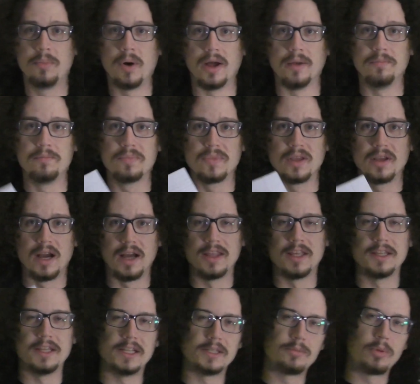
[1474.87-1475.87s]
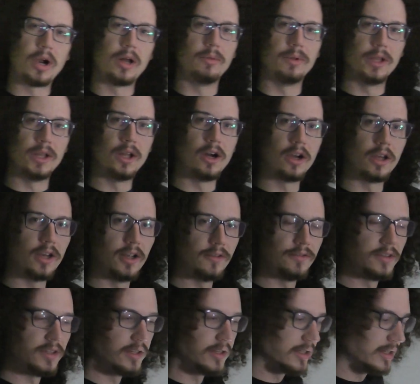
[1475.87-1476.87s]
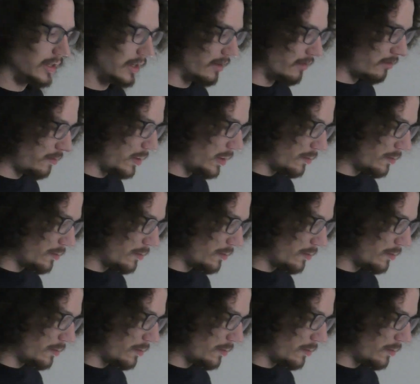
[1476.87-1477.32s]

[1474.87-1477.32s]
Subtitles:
Hopefully you're not trying to do this while I'm talking.